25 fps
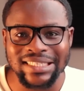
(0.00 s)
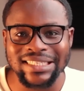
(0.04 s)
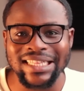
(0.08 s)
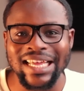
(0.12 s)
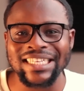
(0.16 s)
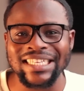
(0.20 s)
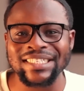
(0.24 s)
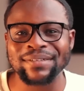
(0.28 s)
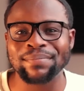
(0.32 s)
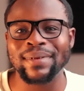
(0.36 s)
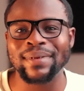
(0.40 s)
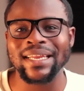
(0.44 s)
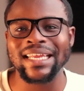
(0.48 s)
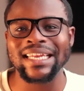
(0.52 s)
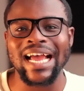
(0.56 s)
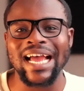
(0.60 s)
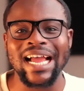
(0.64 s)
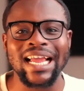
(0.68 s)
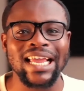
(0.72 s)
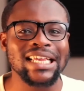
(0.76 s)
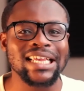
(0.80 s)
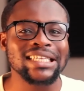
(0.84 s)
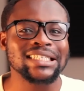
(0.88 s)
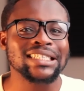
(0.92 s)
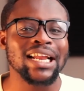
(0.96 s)
Stars played
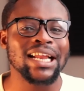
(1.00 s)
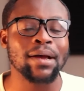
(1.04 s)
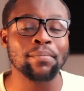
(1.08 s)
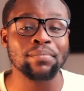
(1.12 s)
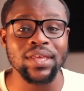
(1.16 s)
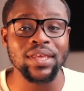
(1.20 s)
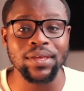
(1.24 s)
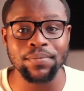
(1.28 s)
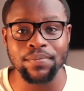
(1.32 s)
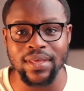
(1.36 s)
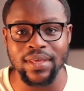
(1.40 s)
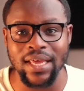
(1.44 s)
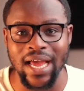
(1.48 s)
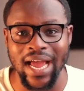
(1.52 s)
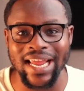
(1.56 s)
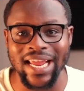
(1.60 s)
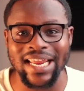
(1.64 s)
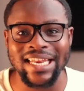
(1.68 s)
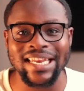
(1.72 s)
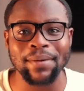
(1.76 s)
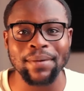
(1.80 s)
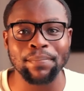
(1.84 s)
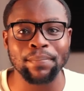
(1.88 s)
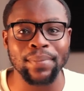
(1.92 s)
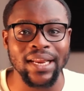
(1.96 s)
against Namibia
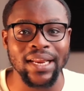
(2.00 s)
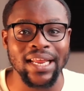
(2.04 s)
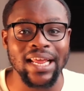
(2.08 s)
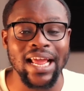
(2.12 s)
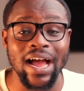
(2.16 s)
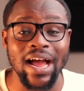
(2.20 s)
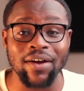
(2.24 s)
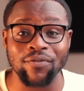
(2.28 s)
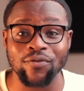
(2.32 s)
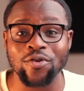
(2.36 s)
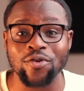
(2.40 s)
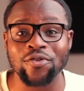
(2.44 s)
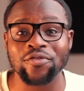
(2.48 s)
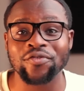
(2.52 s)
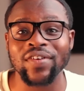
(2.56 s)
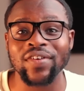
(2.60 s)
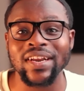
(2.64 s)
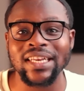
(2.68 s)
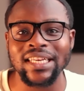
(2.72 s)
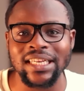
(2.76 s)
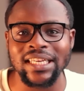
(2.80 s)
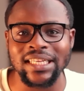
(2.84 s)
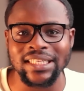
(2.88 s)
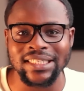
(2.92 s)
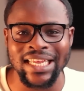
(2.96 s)
in the pre-Afcon
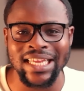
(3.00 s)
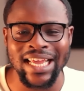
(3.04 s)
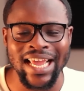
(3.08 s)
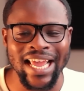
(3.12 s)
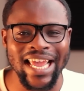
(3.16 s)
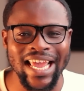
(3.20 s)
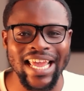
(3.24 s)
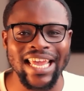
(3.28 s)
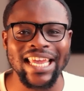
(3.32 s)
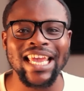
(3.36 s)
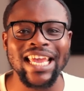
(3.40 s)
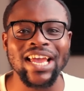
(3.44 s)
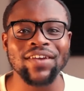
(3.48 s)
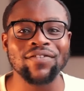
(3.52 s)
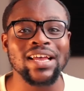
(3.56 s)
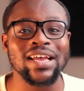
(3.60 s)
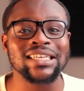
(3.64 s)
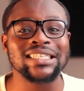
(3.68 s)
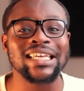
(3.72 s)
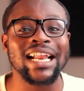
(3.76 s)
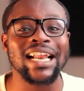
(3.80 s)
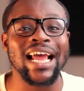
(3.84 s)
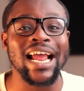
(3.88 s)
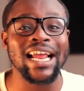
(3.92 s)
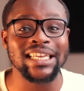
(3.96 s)
friendlies, it gave
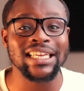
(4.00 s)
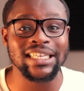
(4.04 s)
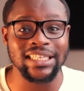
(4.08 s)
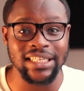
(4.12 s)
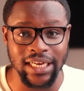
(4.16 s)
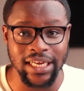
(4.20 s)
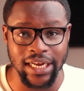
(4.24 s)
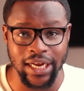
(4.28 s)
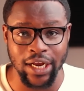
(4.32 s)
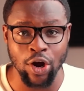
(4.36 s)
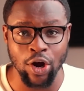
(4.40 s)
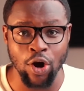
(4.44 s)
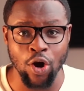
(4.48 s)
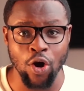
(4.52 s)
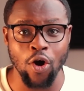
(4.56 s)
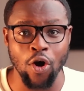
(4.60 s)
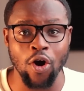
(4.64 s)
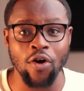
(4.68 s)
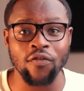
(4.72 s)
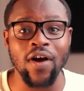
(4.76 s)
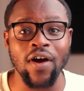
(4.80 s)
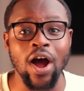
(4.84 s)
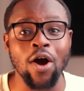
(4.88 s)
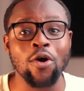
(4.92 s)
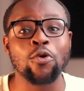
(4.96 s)
us an idea
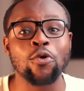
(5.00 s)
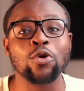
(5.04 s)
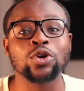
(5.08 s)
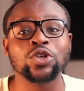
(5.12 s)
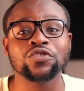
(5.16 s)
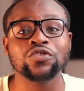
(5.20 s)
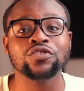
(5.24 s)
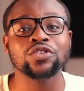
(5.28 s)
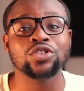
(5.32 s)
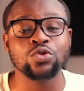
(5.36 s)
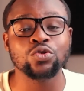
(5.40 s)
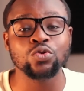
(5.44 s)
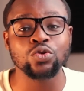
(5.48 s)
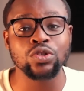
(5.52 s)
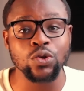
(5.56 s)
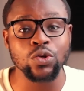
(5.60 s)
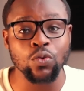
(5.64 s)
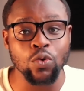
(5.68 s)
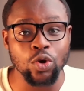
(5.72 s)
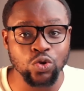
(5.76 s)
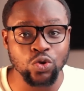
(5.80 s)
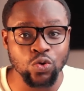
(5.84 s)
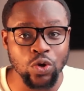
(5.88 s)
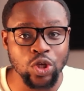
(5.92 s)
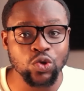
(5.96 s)
of how Coach Hughton
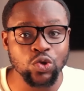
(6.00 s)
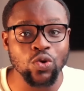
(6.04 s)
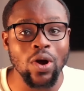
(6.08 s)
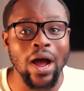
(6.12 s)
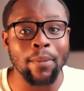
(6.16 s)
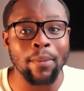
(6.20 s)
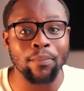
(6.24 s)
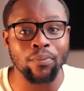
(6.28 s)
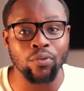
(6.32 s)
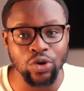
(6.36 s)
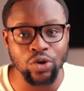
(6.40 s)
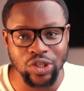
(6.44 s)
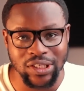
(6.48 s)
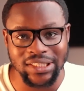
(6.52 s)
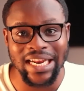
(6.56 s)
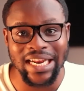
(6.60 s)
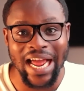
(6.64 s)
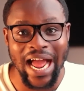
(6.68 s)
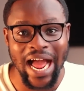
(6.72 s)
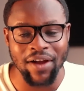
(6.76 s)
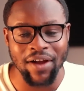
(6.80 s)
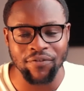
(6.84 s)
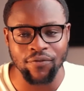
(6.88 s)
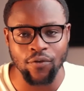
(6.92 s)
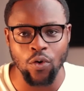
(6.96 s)
was going to approach the
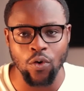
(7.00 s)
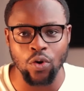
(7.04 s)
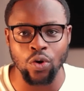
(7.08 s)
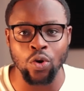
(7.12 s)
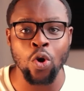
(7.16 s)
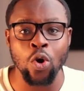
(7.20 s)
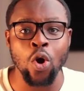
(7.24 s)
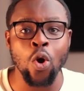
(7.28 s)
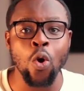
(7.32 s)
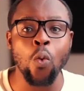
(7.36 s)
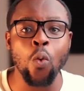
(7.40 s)
Afcon.